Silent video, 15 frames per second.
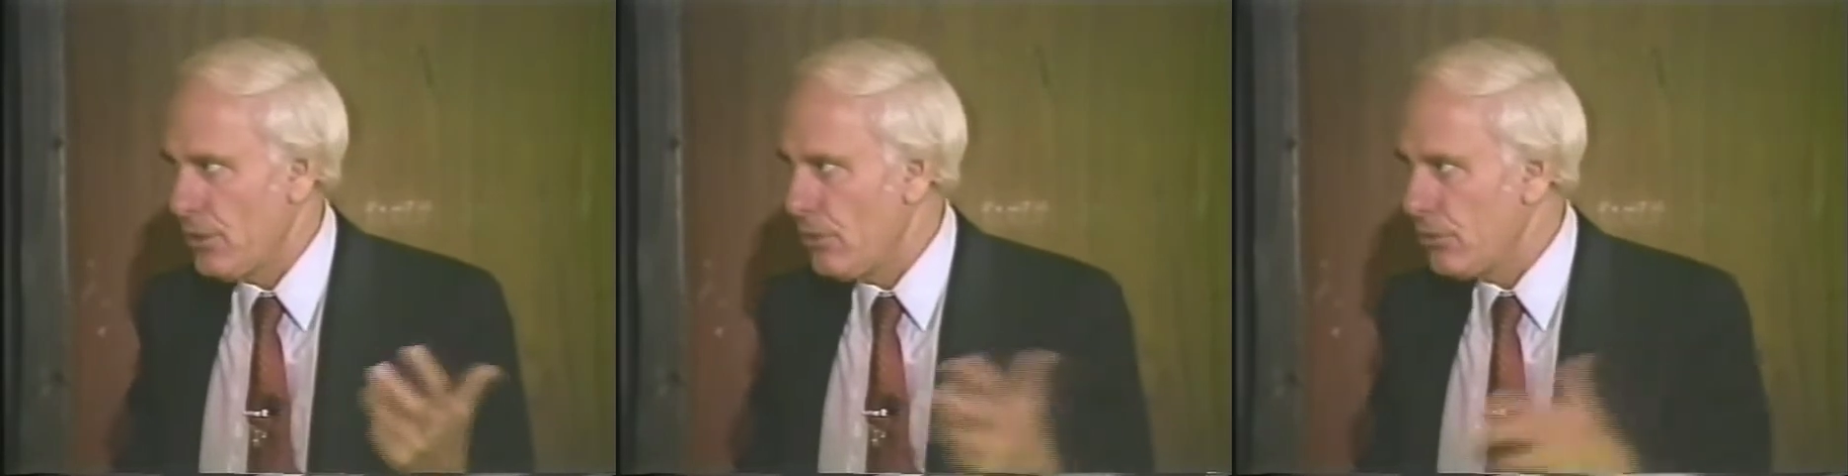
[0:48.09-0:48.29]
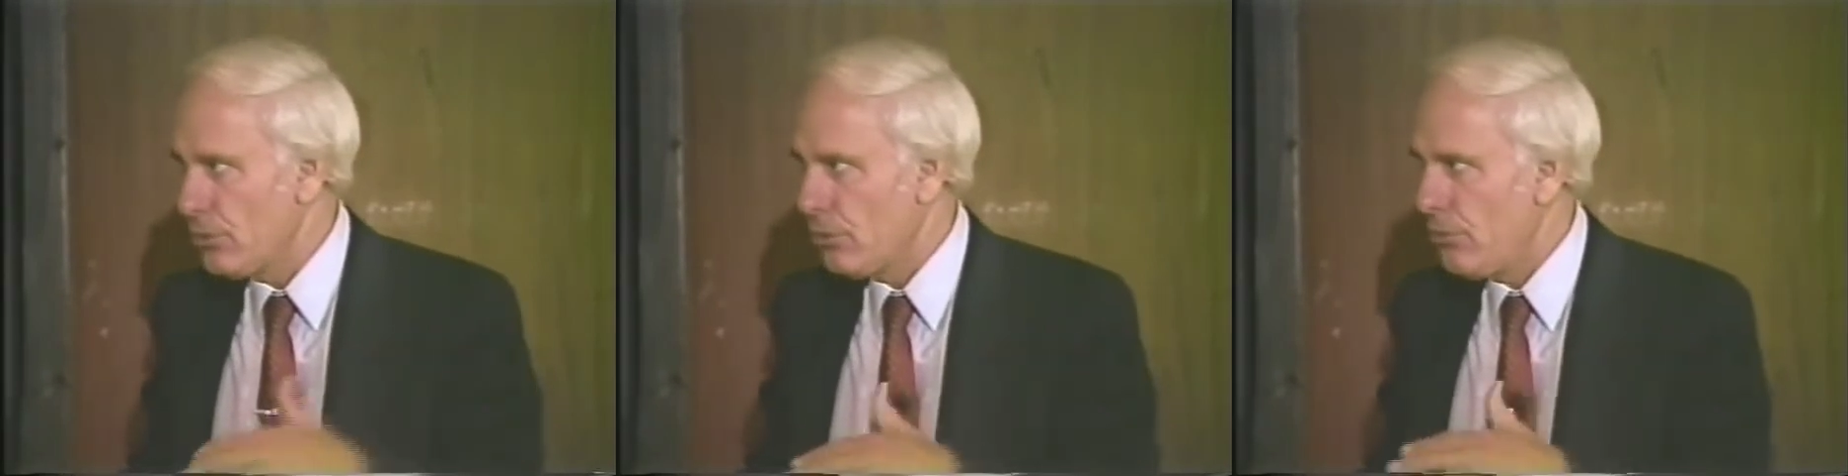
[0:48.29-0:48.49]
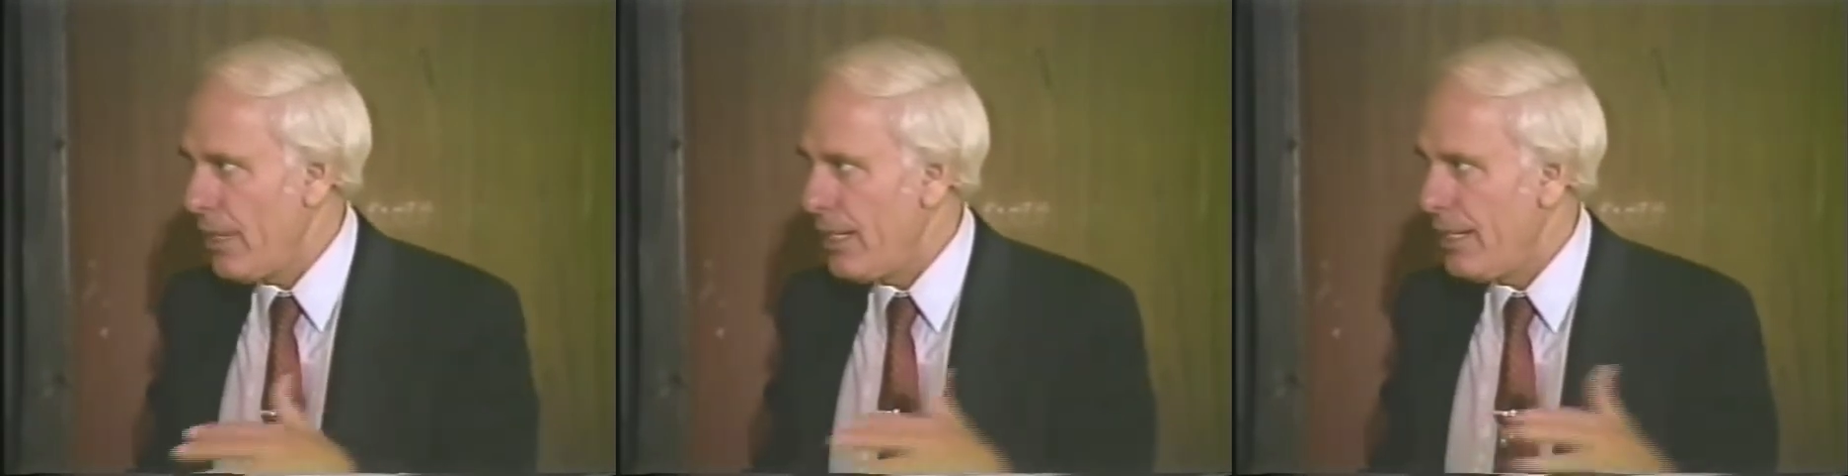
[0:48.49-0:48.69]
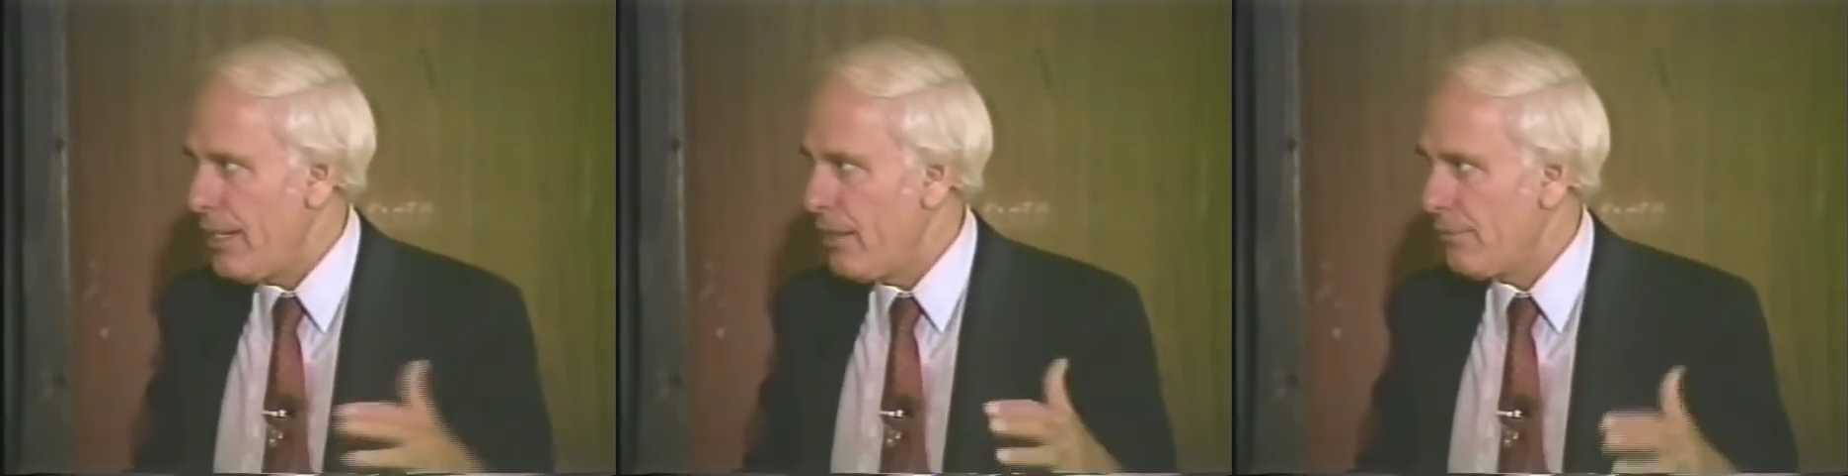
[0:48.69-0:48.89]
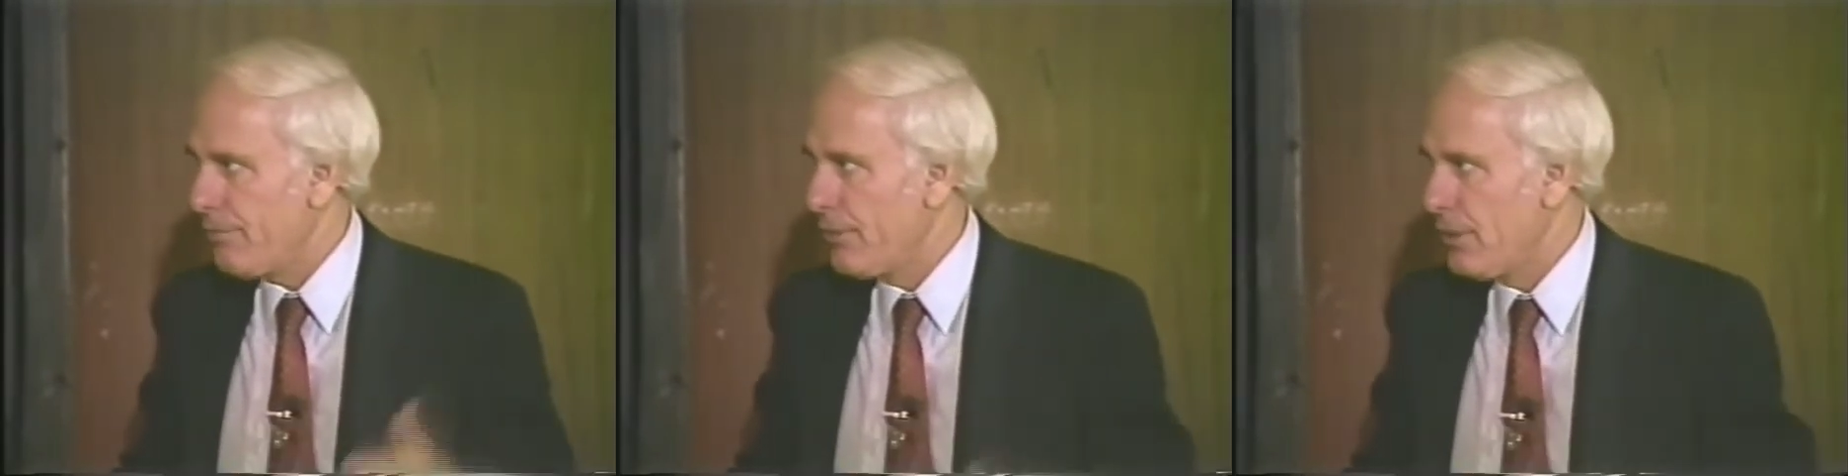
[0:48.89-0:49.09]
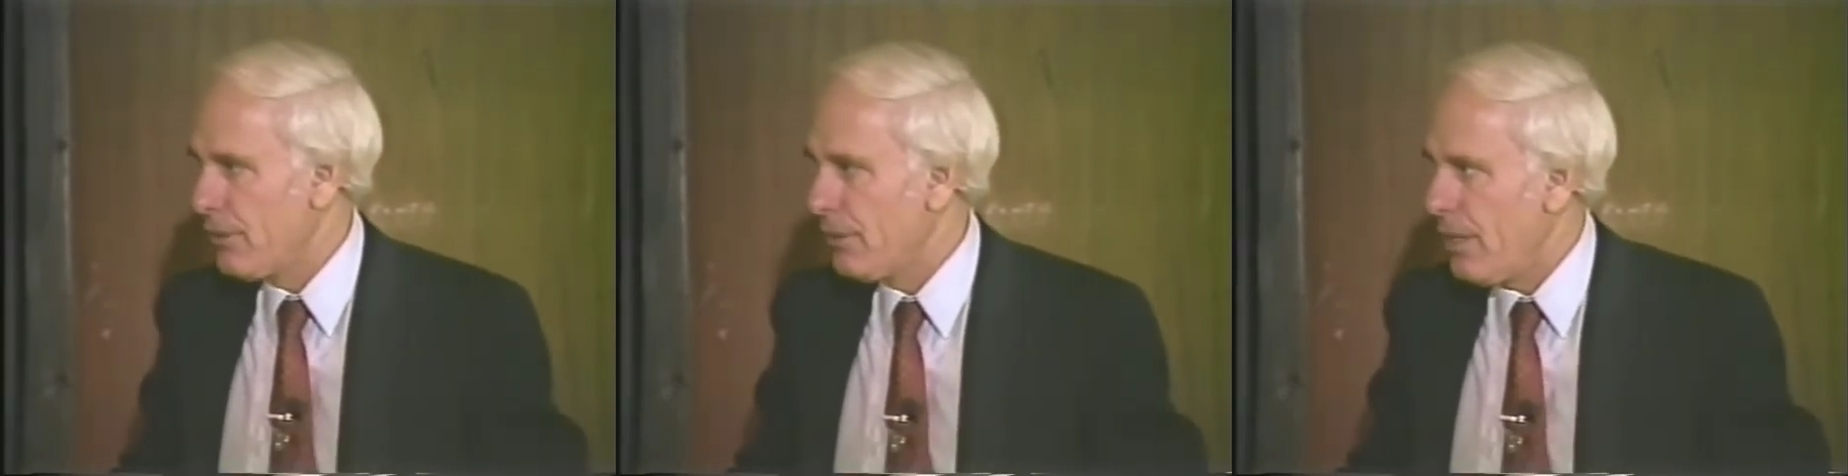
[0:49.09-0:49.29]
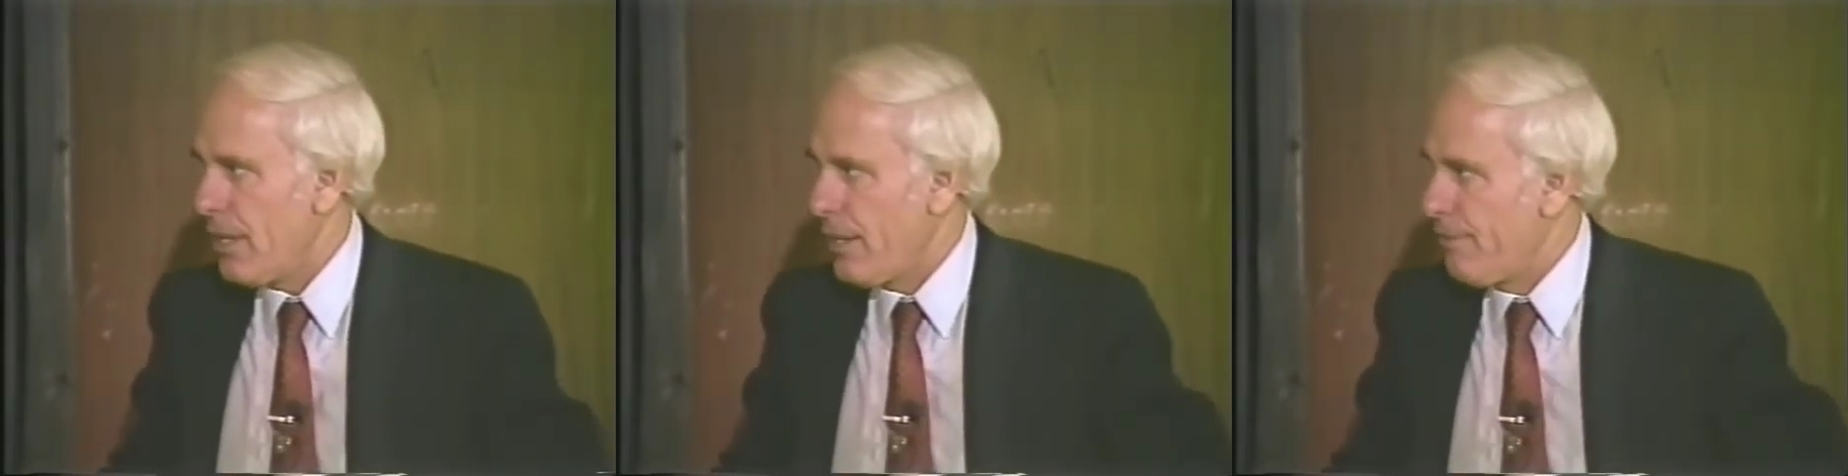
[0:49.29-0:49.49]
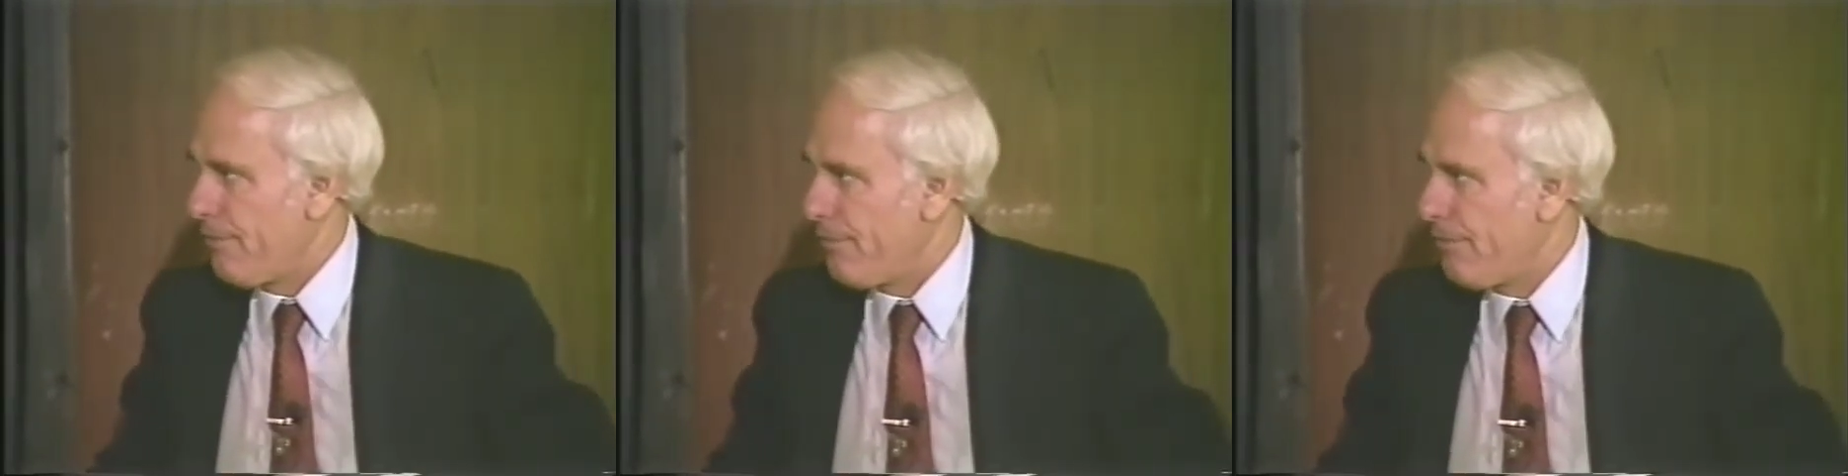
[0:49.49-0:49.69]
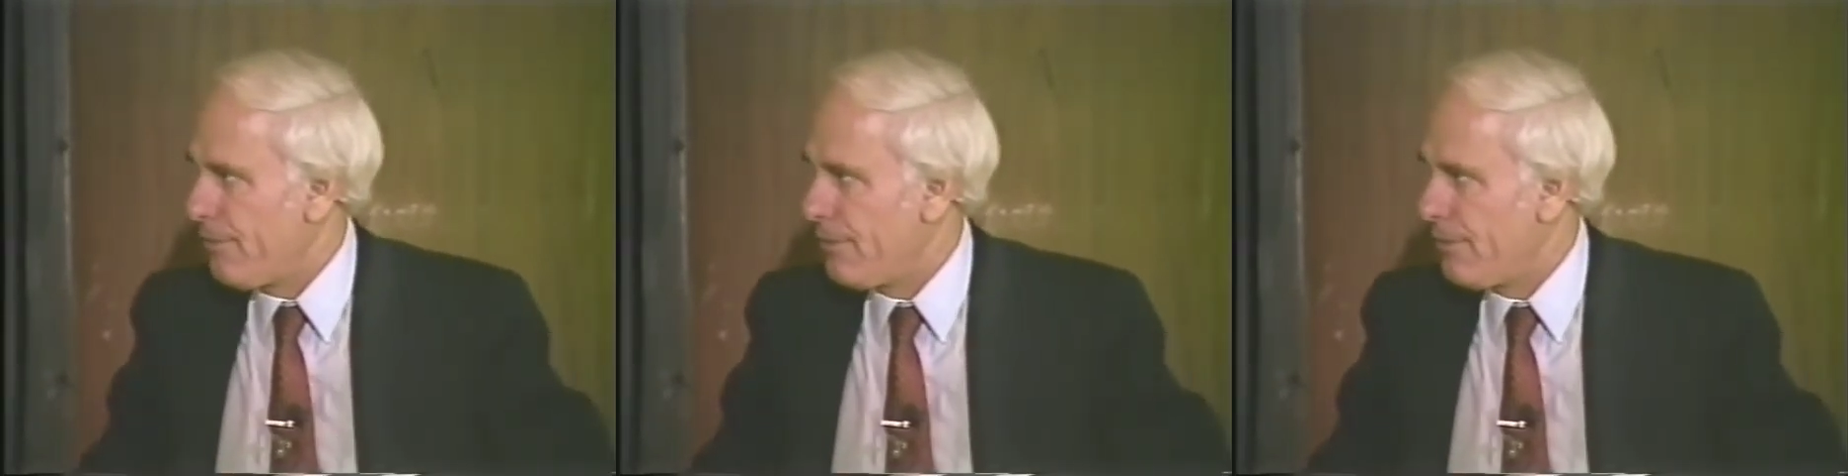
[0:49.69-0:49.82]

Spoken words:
Also write it out for your life.